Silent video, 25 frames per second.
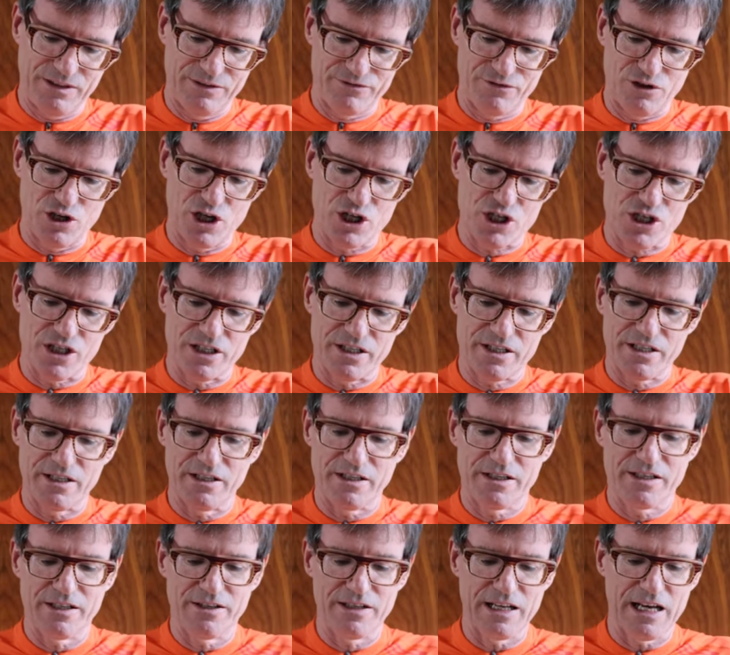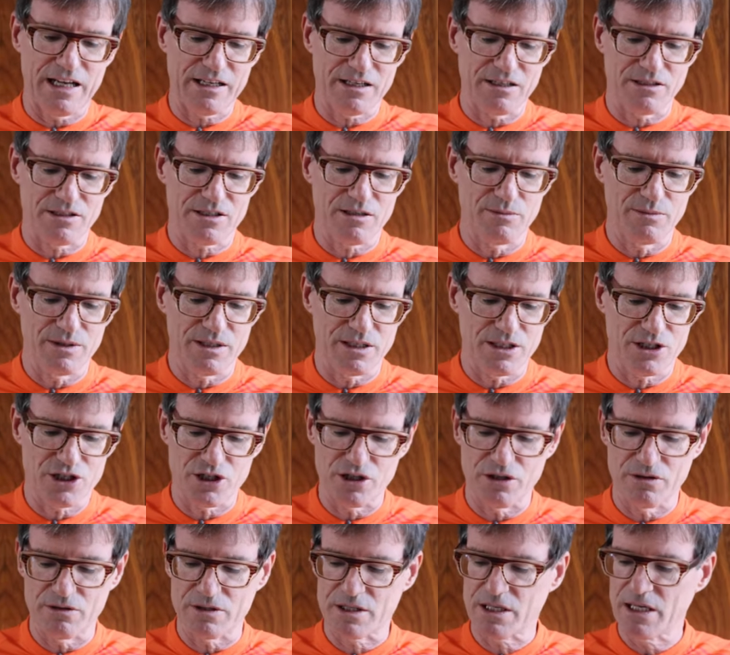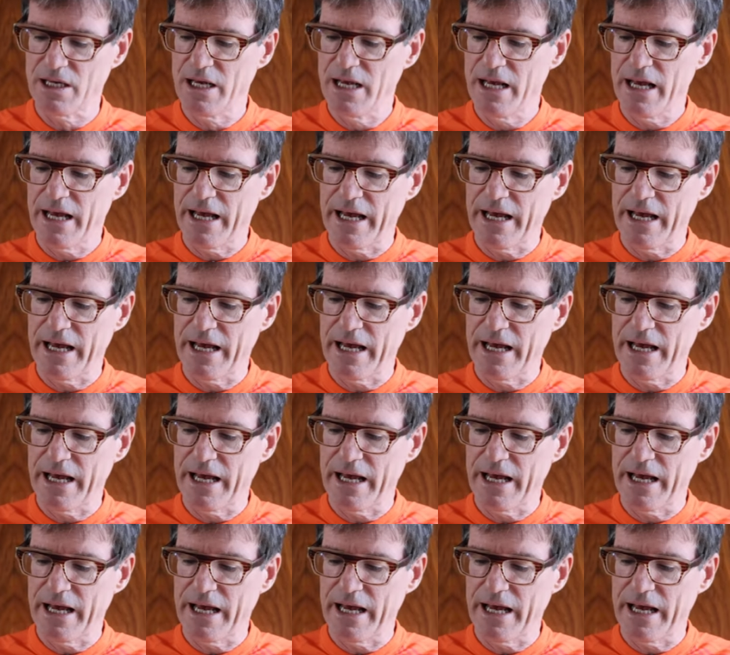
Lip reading: aversion to that on some of the shoes.